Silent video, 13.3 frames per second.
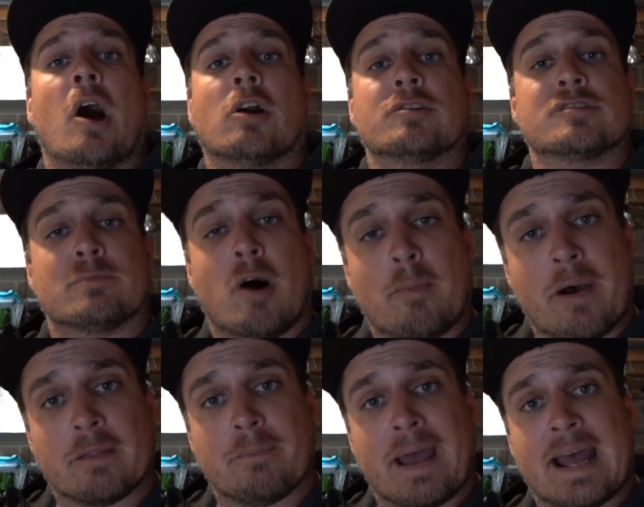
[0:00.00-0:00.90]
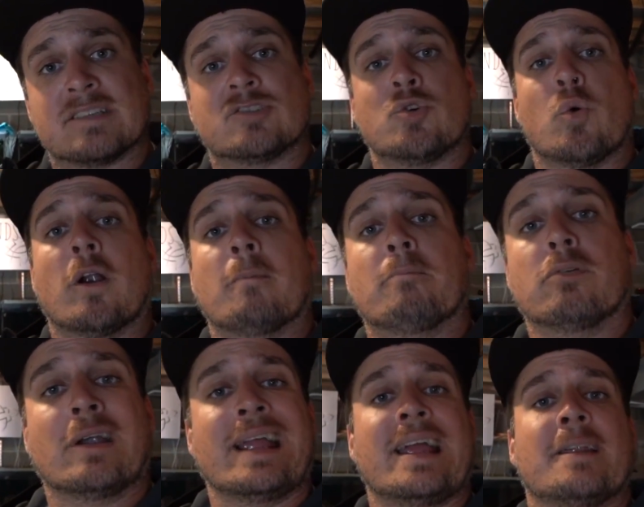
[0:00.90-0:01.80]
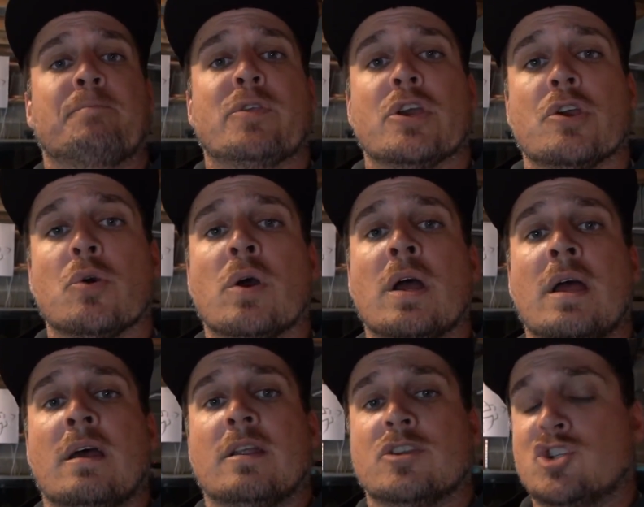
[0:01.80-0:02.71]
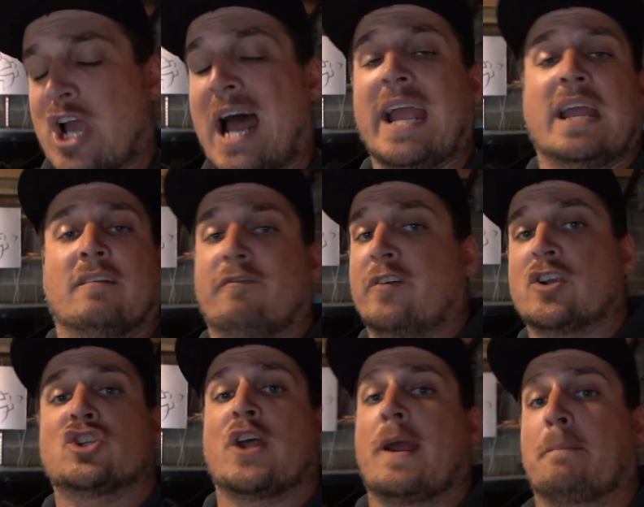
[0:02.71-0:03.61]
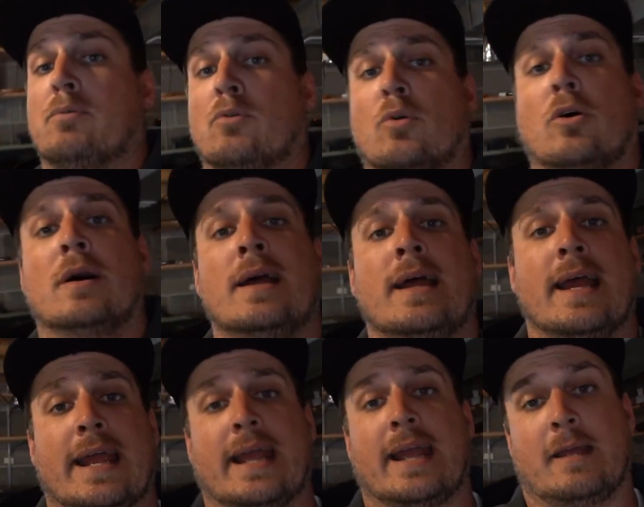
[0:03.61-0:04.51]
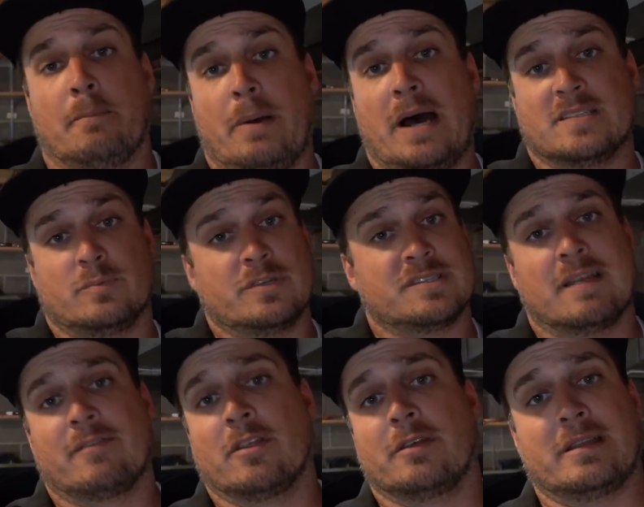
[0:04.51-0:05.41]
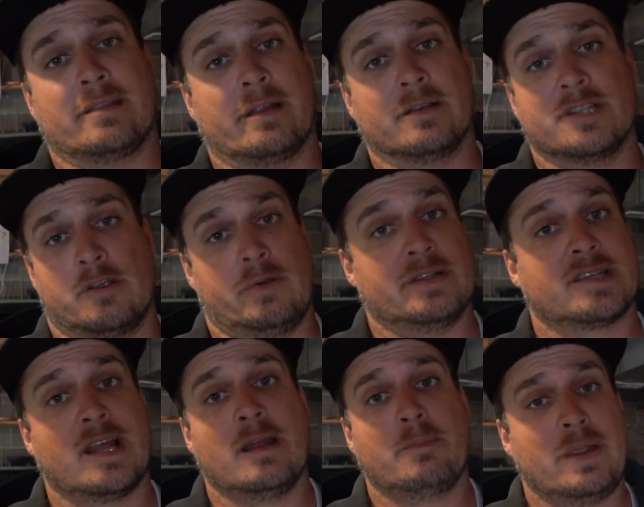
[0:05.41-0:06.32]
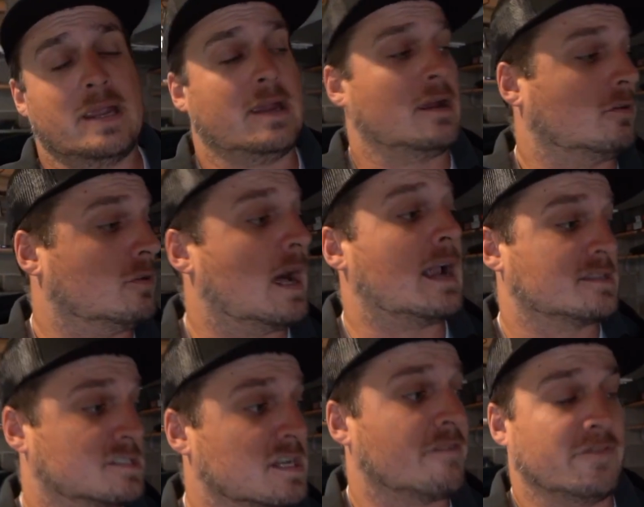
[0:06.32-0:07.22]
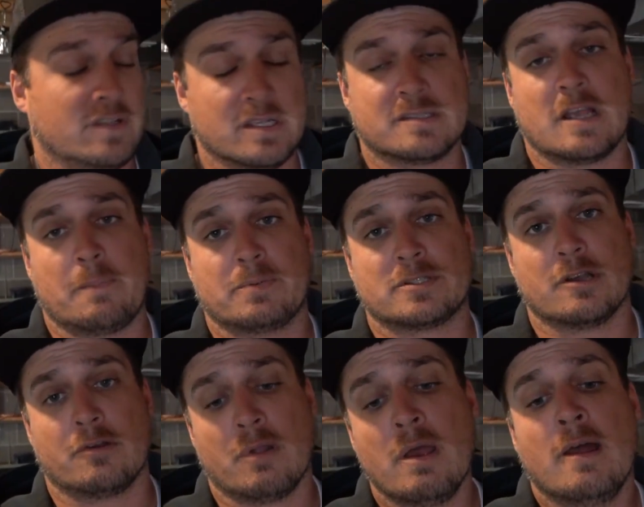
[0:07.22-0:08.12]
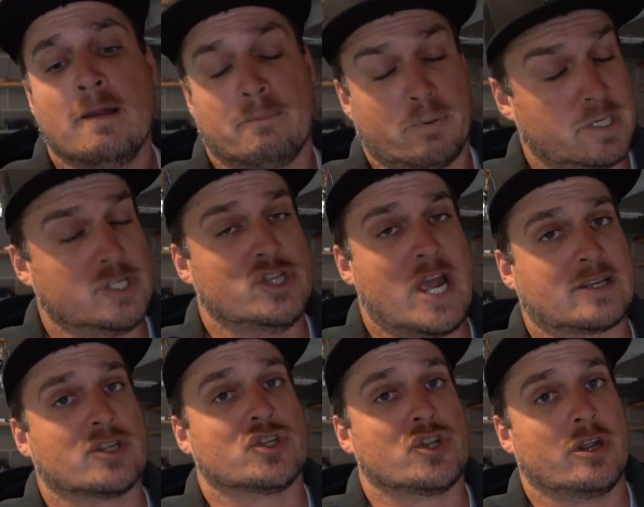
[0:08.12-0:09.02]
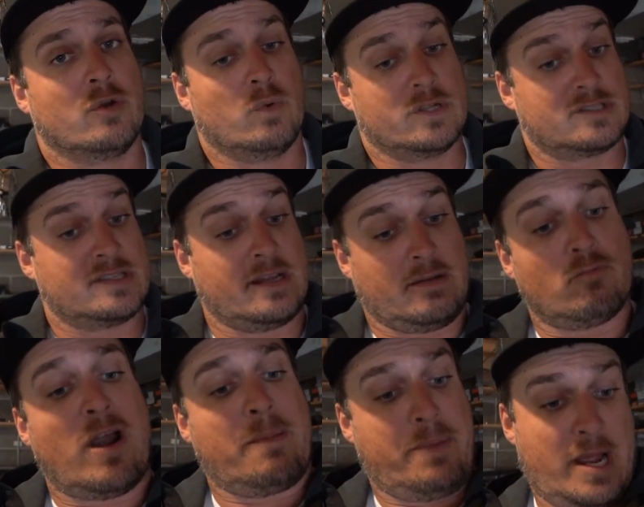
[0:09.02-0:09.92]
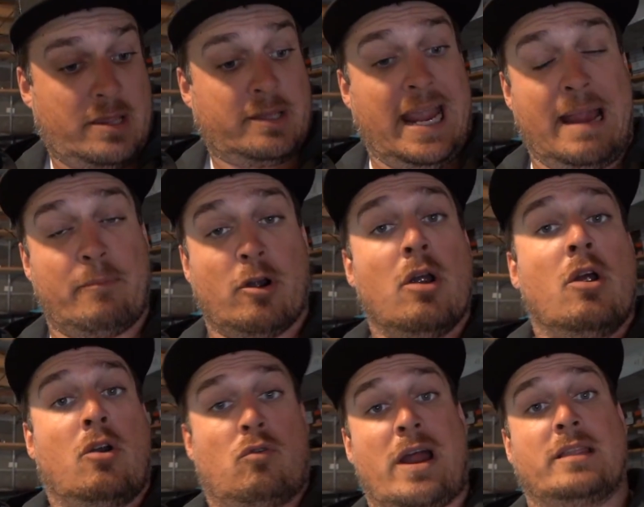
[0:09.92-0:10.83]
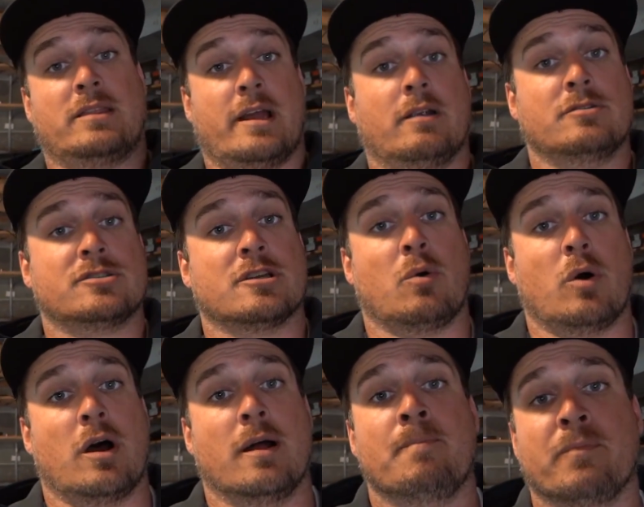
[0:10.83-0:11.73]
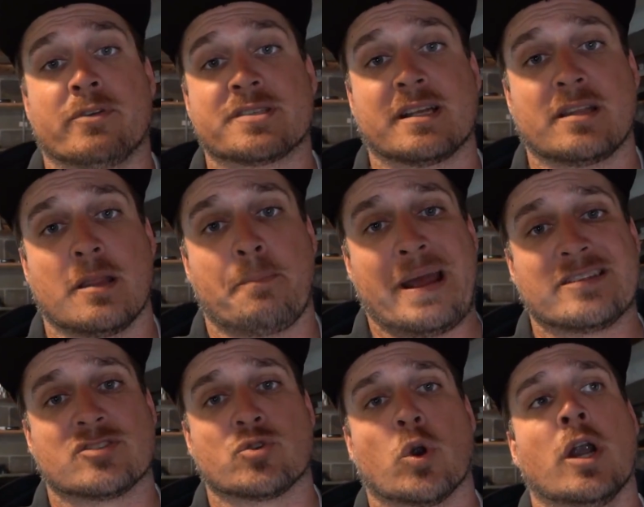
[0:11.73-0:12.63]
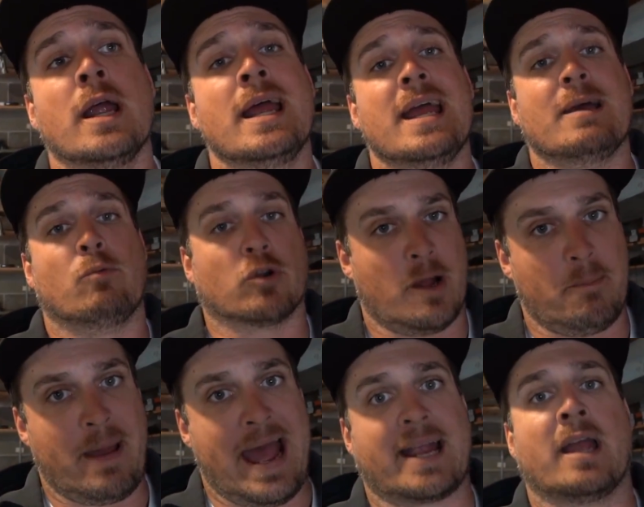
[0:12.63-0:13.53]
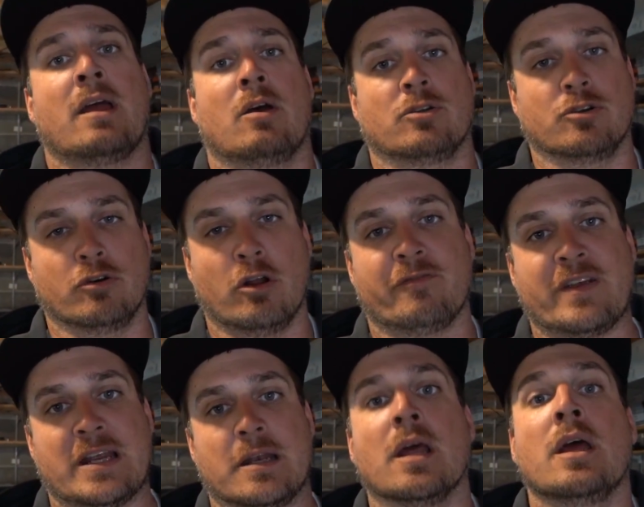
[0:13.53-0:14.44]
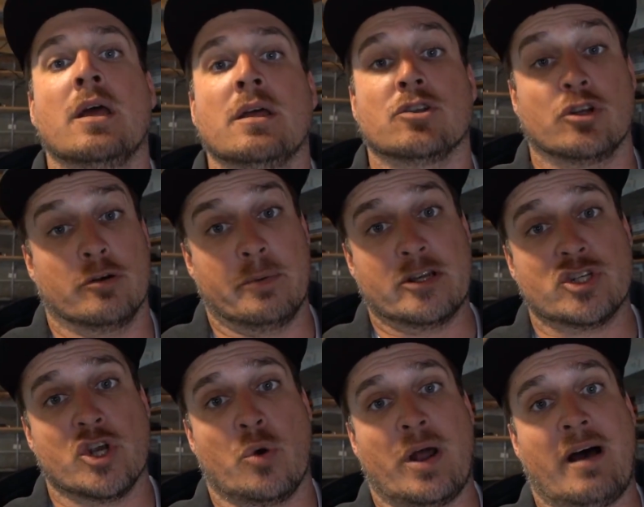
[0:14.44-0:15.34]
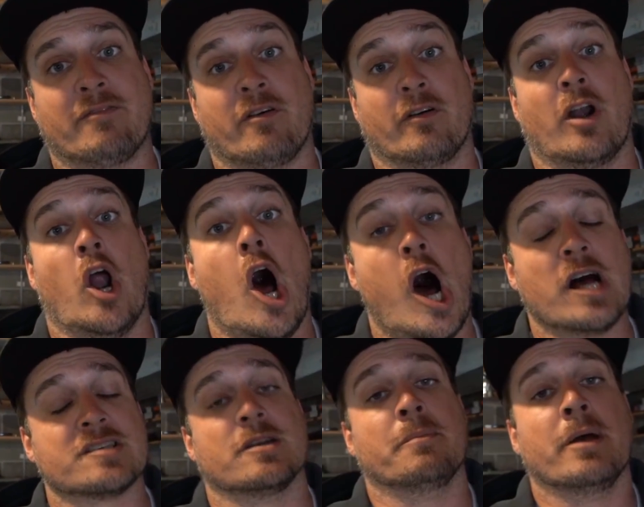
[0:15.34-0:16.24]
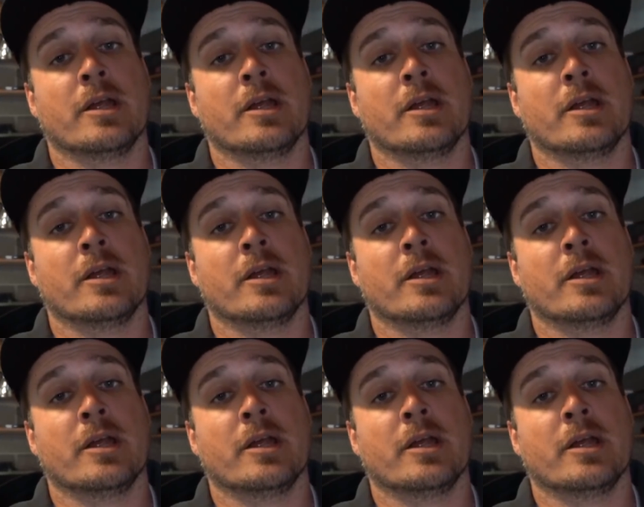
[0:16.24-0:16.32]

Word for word: our smallmouth bass to our brand new giant fish tank pool and, and possibly see if they'll eat there too. It's gonna be a lot of stuff in this episode. Pretty jacked to show you what's sitting right behind the camera right there. So uh, let's get to the pet store. We'll come back, do a little feed, do a little bit of showing off our awesome